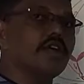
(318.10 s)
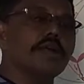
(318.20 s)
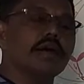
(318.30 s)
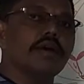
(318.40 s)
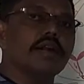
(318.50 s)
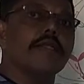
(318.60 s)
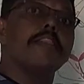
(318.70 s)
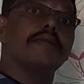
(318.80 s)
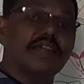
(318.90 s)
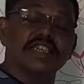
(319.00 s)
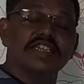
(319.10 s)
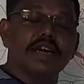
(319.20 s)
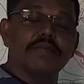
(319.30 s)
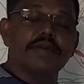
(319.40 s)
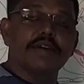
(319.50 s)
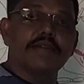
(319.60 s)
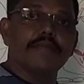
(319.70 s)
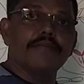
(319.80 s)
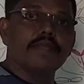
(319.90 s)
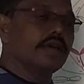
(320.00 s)
they will become what?
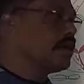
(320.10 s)
Disappear.